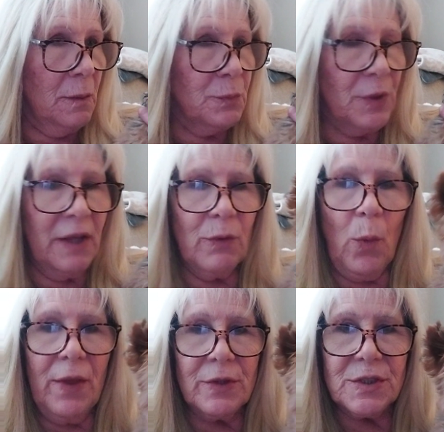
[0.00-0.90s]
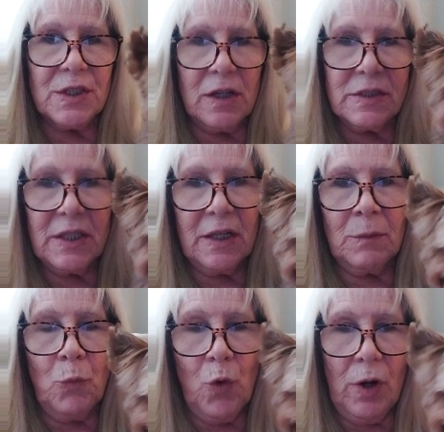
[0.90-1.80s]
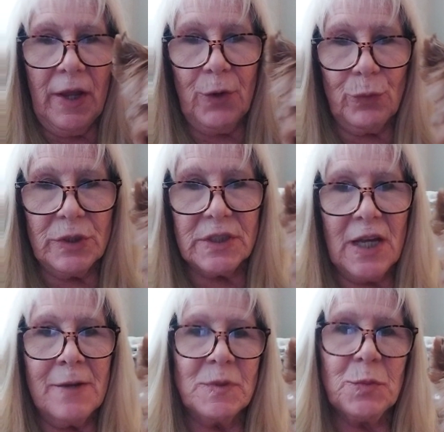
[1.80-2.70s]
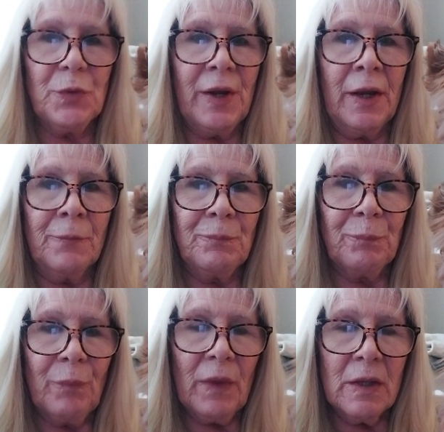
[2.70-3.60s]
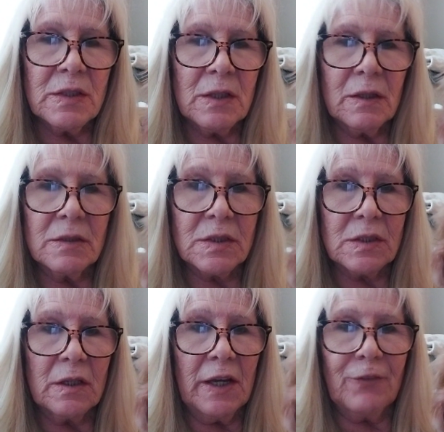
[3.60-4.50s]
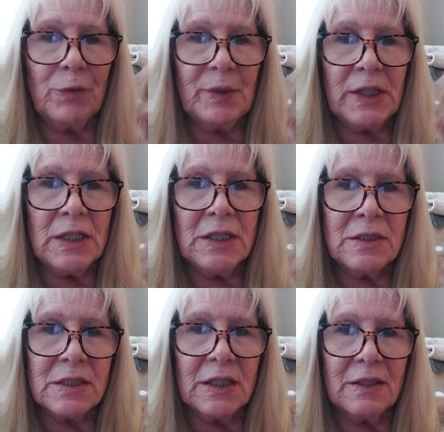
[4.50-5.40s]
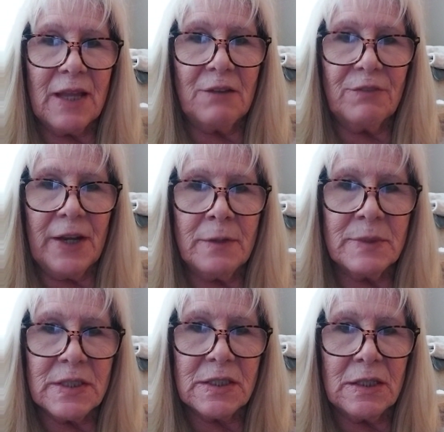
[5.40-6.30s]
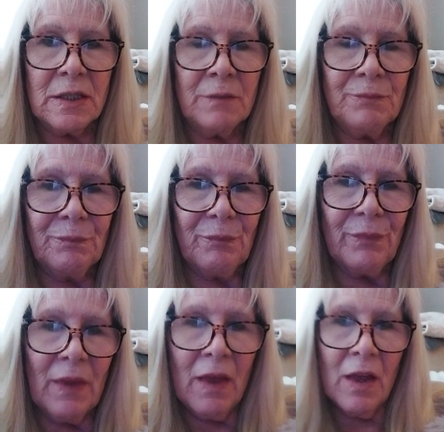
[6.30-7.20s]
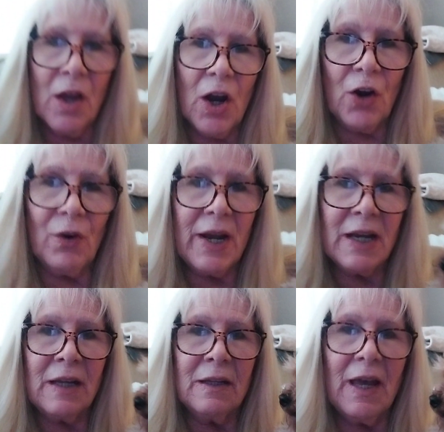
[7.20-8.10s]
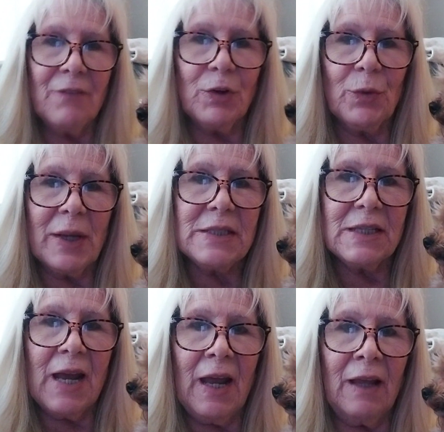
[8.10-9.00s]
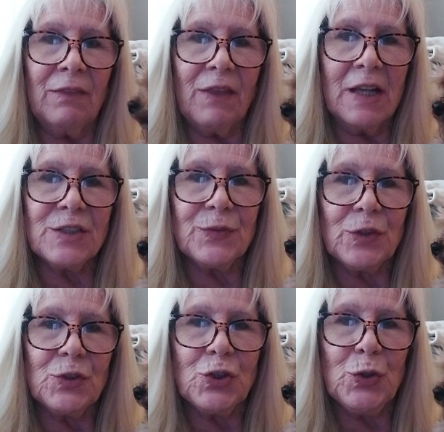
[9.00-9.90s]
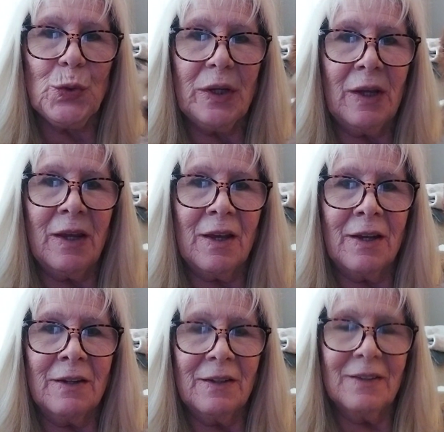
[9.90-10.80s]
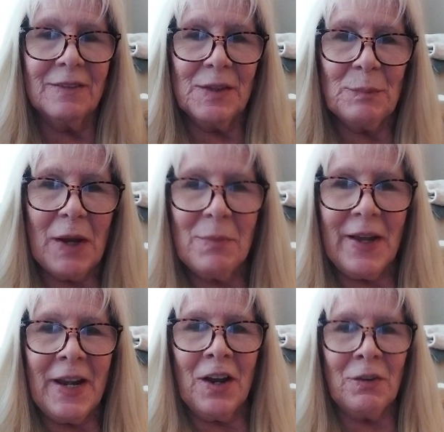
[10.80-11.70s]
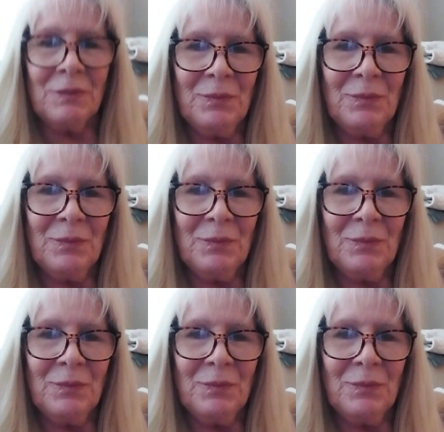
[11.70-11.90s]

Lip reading: pray the weather starts getting more like real-time spring, because everybody needs to get that vitamin C. Alrighty, have a great day. Thanks for tuning in. Bye-bye now.